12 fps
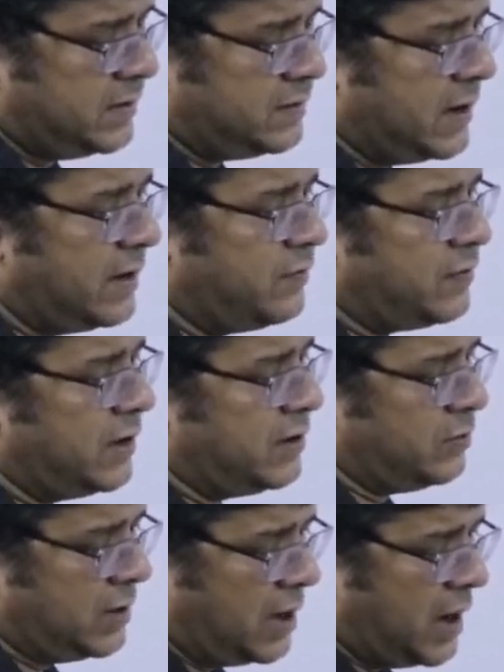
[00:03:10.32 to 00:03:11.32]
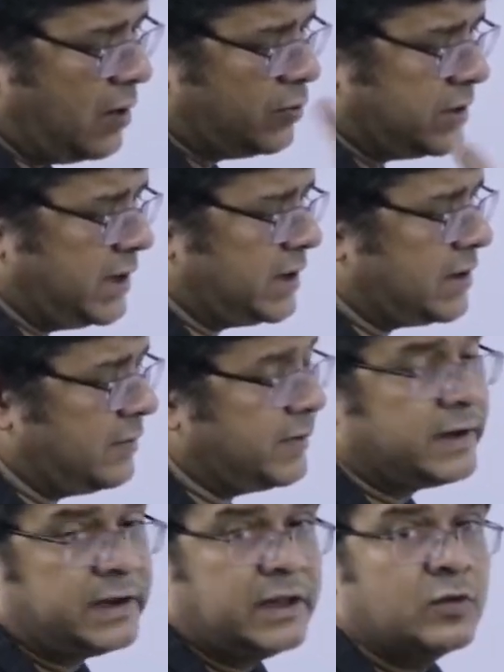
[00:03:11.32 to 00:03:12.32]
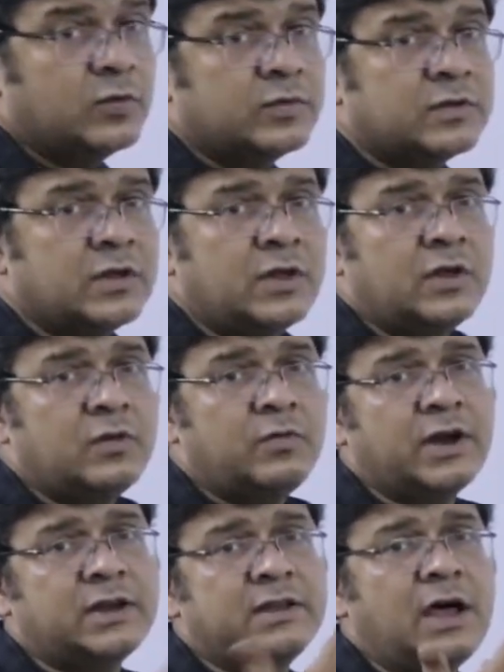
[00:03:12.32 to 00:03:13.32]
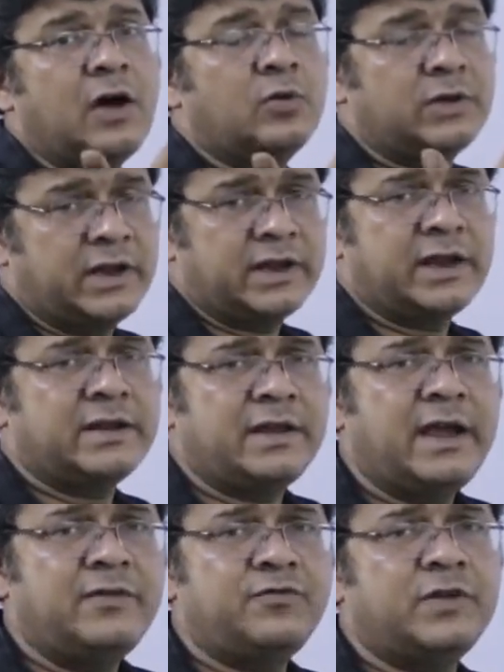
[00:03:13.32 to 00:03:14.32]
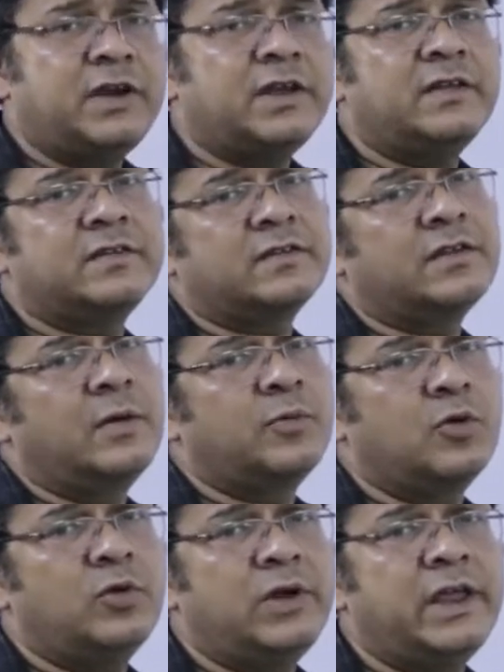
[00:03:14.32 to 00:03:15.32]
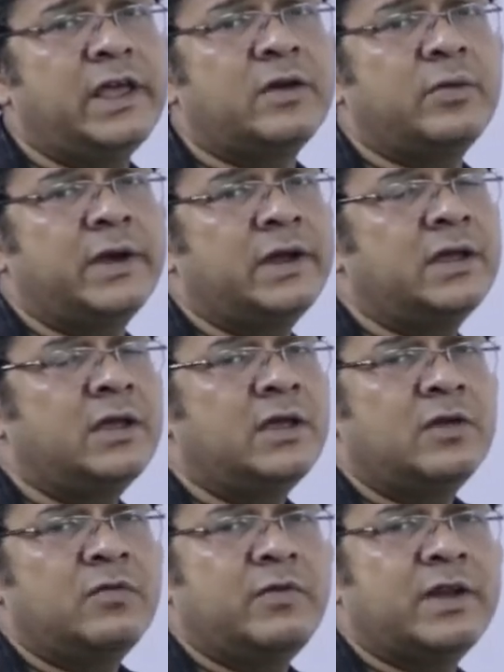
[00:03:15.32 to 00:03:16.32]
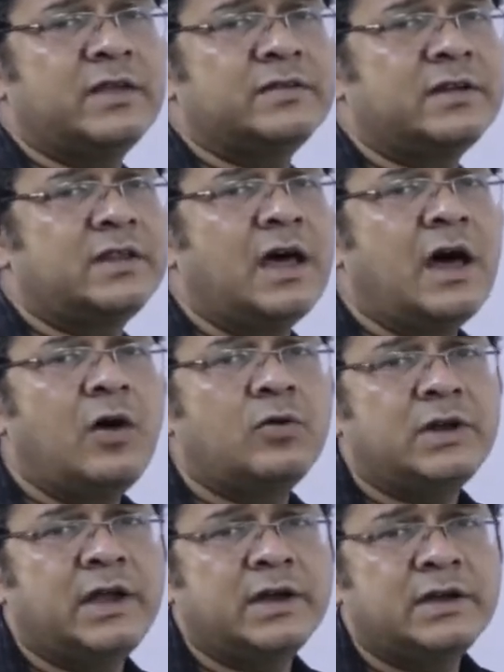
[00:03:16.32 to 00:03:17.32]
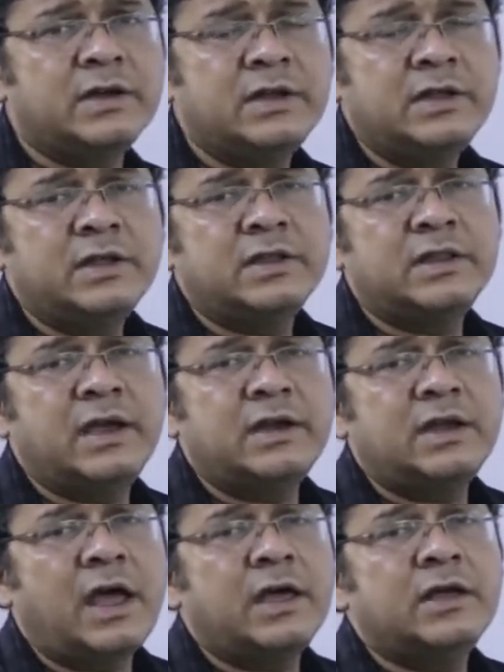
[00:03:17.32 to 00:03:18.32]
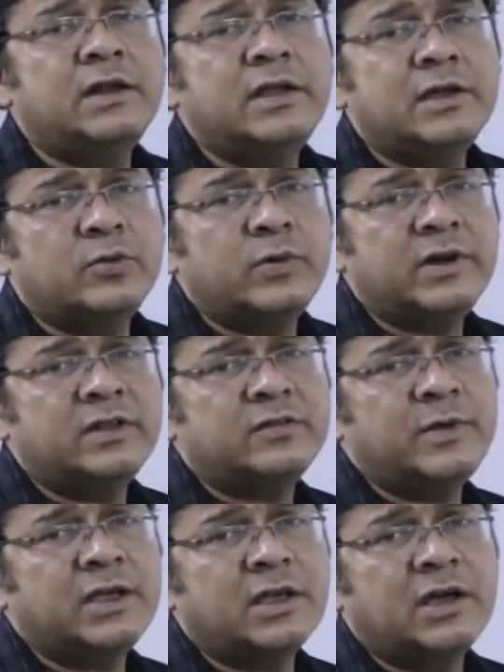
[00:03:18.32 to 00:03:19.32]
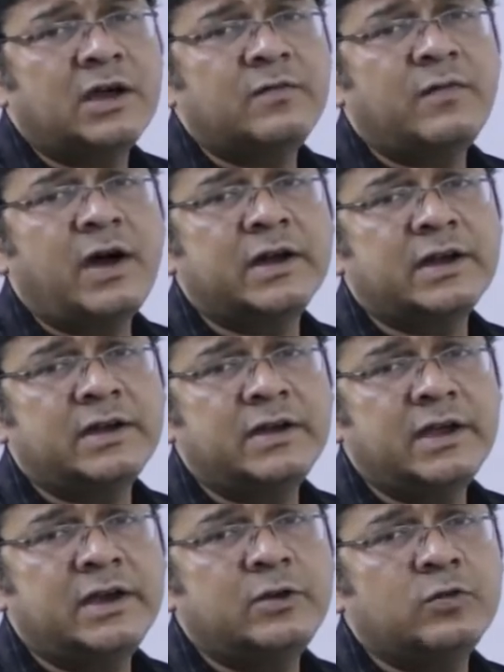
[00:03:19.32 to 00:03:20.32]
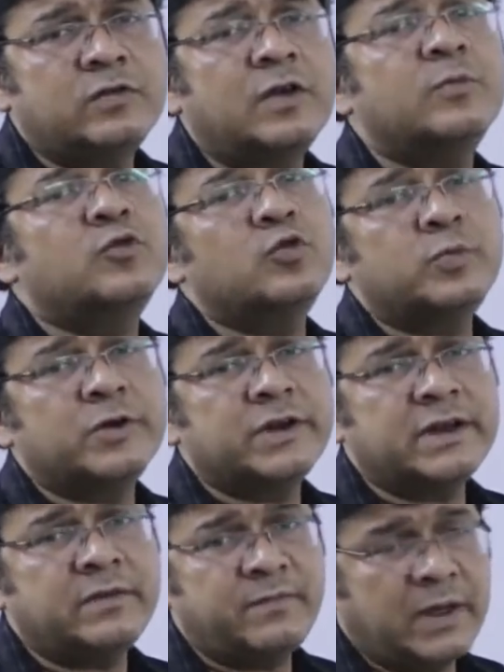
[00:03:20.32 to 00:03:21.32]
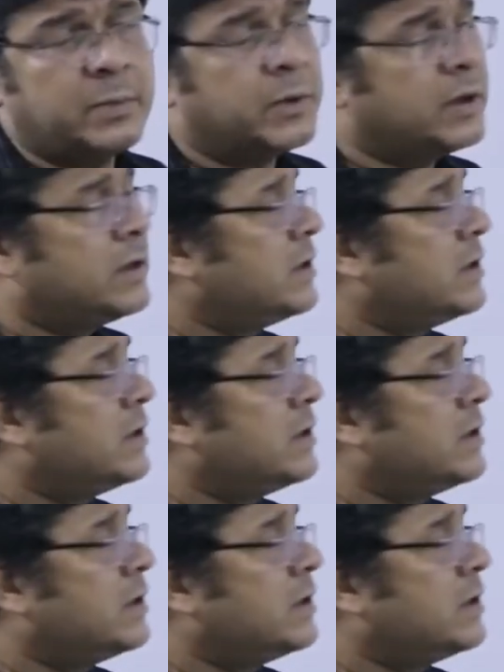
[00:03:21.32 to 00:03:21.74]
entry to the outlet of the tubes, where at the outlet, at the entry it is a subcooled liquid, whereas at the outlet the entire liquid is being converted into some superheated vapor,